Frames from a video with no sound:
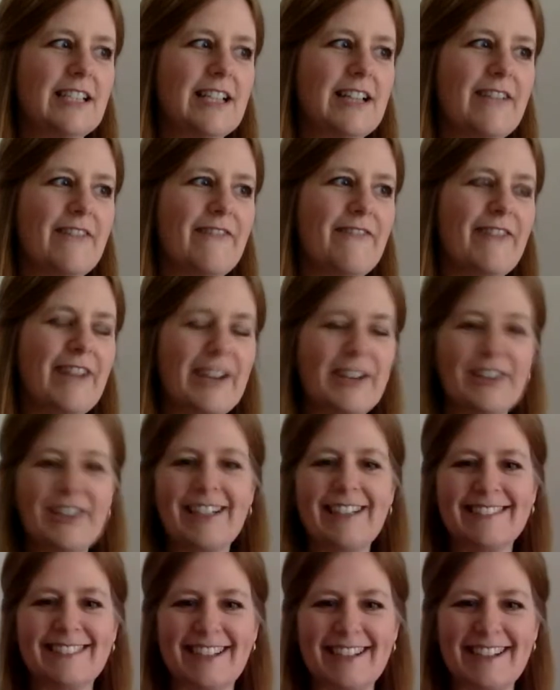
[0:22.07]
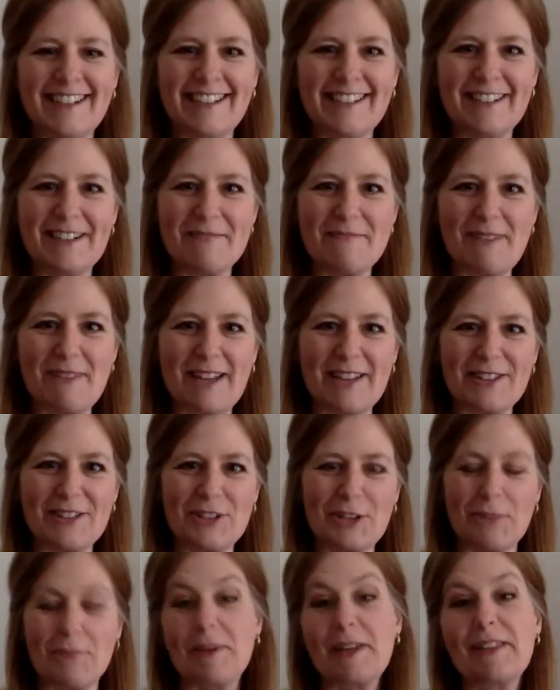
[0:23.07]
very excited about the
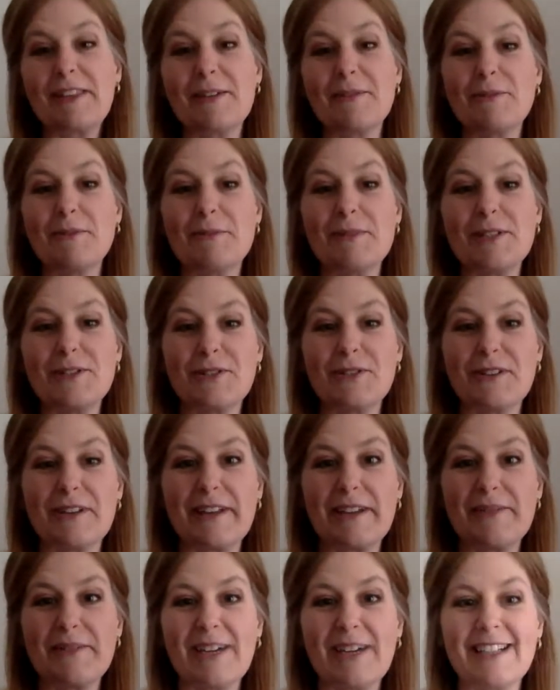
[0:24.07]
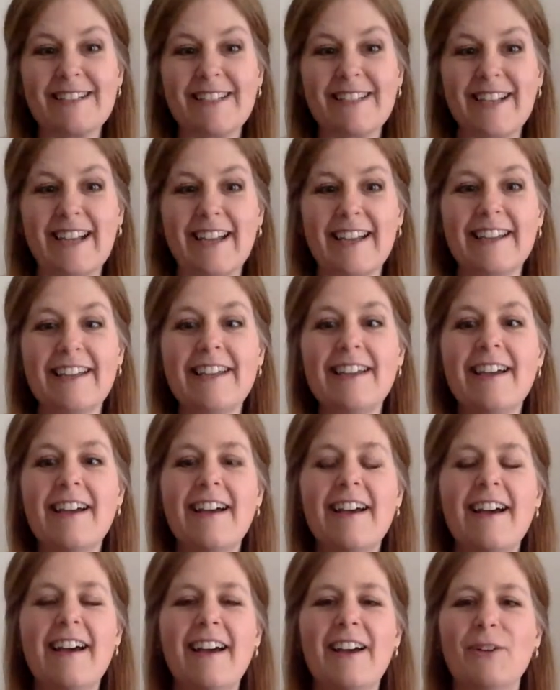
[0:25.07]
topic that we'll be talking about today,
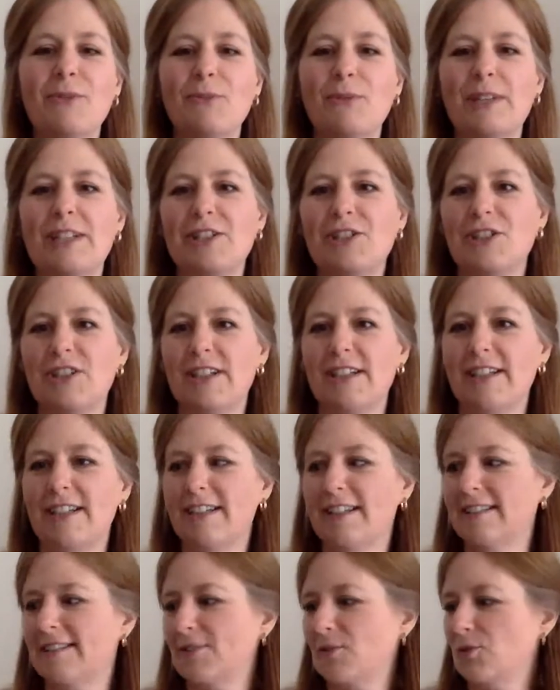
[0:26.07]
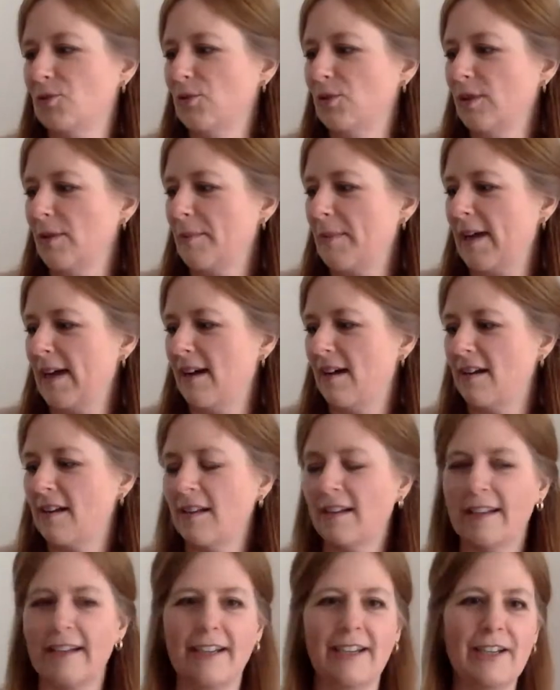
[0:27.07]
which is all about
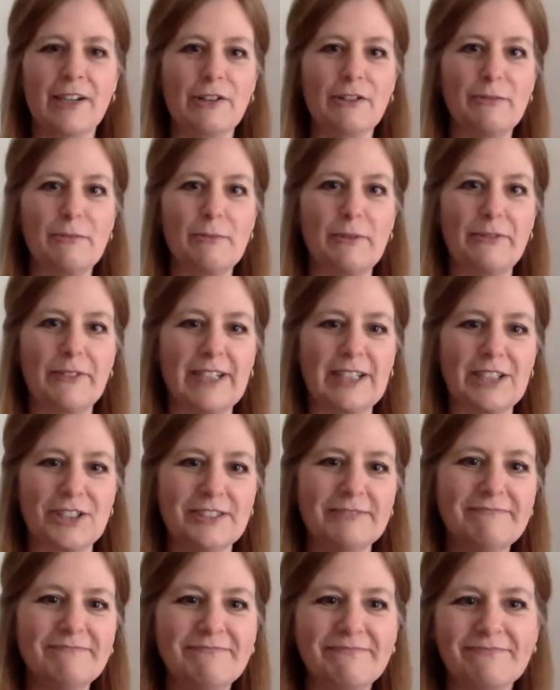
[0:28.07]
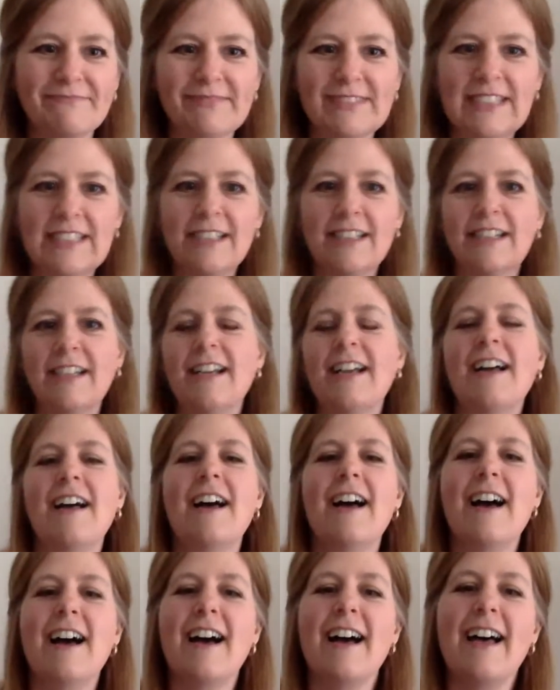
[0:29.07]
letting go of perfection.
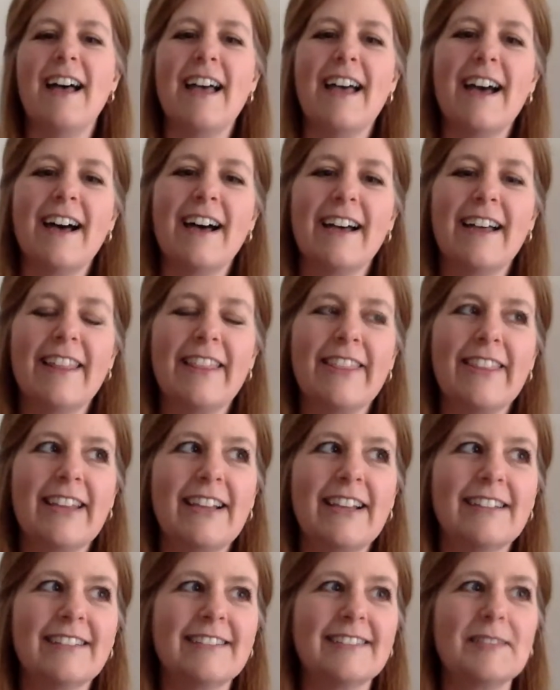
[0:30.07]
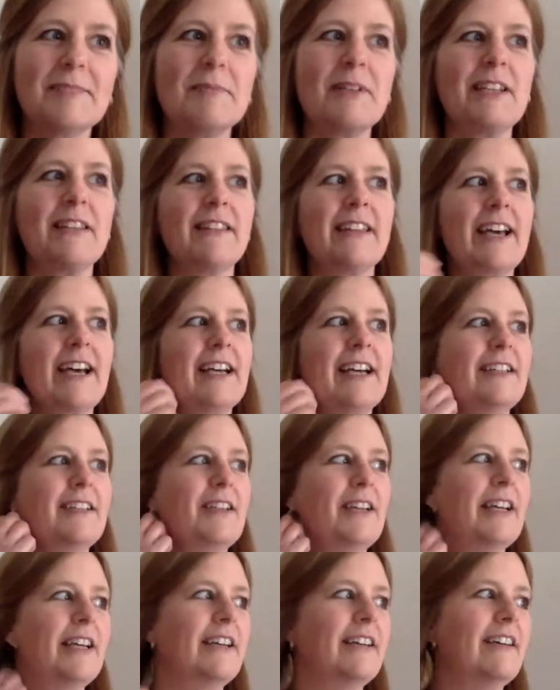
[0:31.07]
I think it's something that
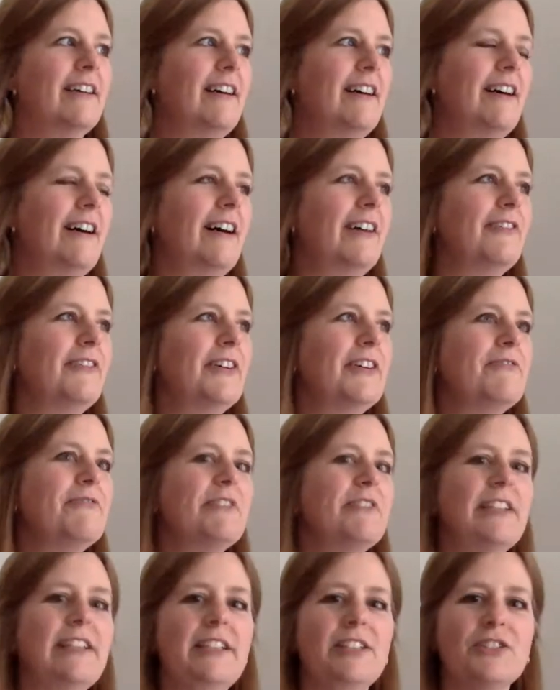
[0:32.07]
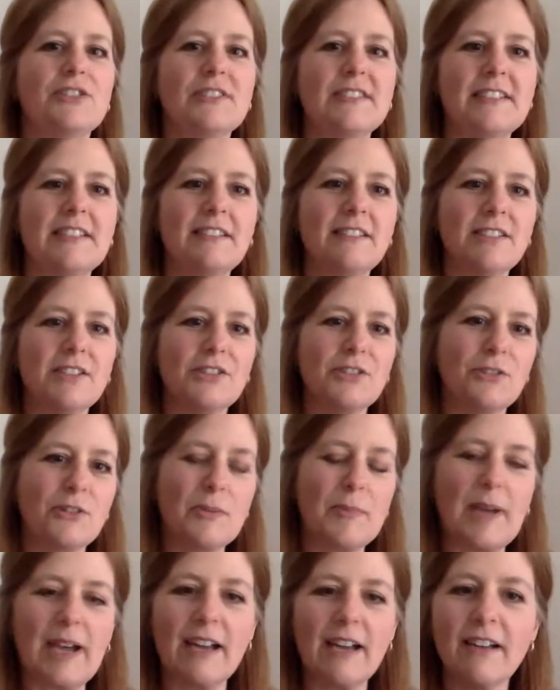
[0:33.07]
I find really interesting to talk
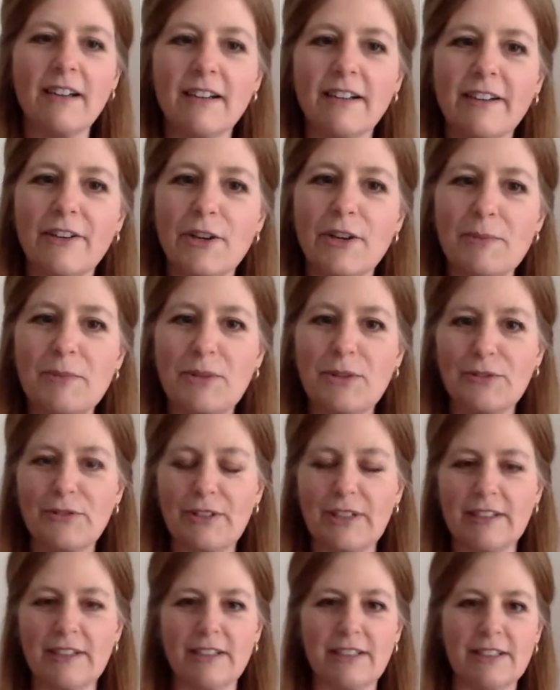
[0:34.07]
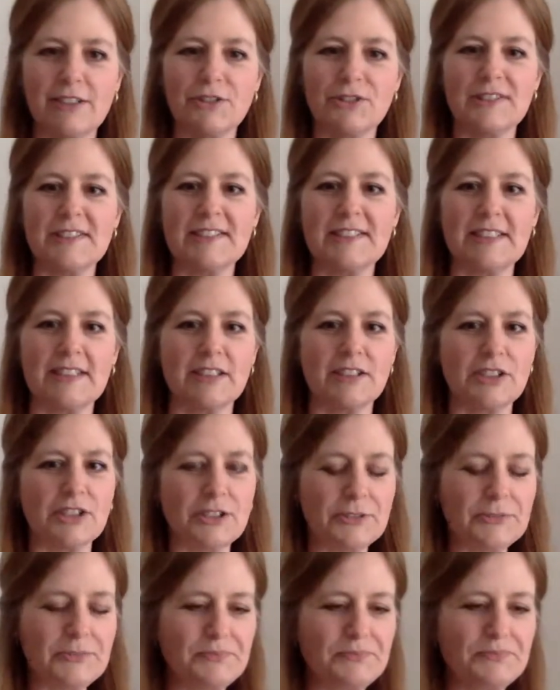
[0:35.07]
about, and I hope you'll find it interesting too.